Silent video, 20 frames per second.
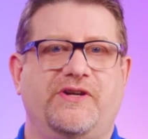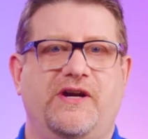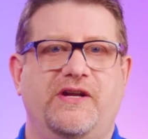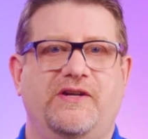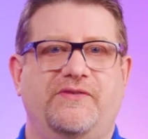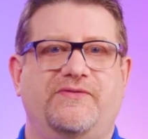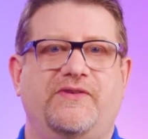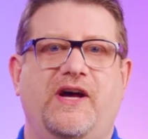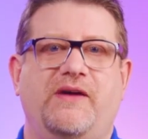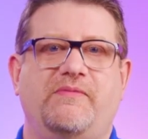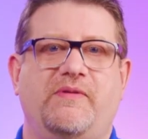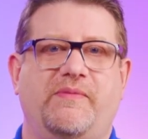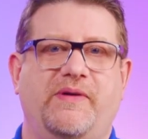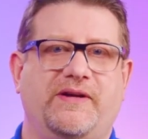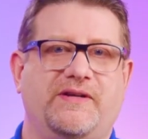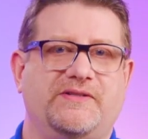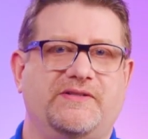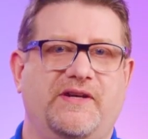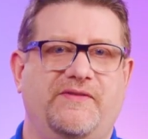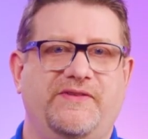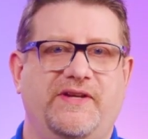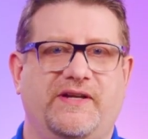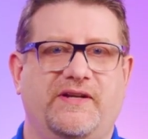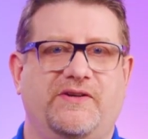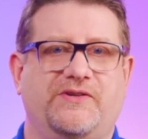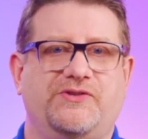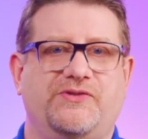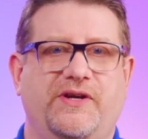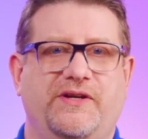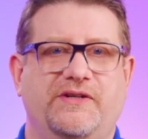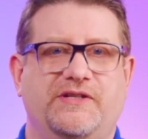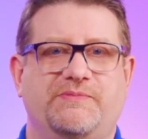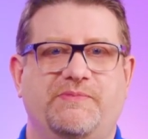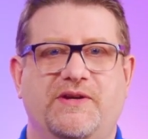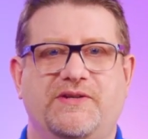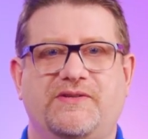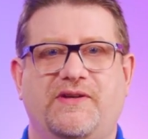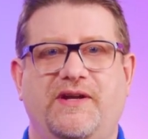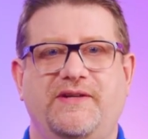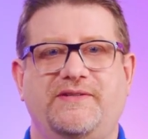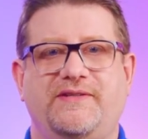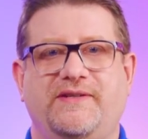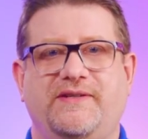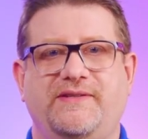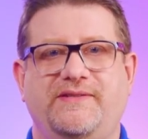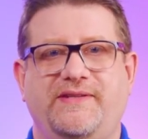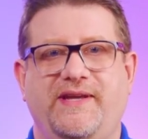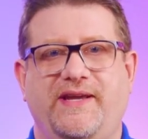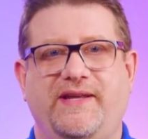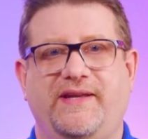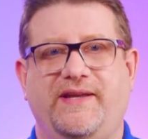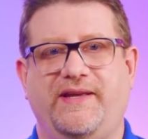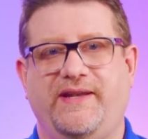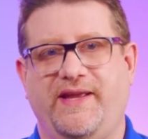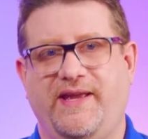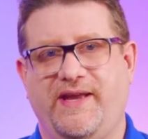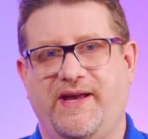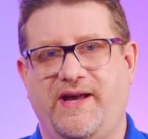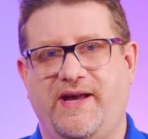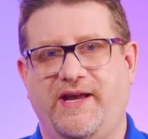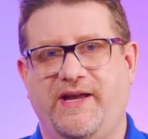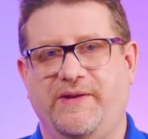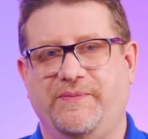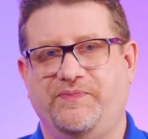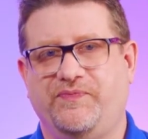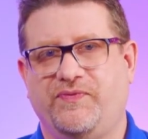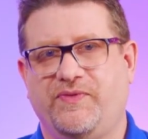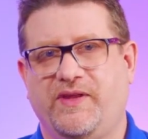Conniff. I'm a Microsoft Technical Trainer specializing in data and AI.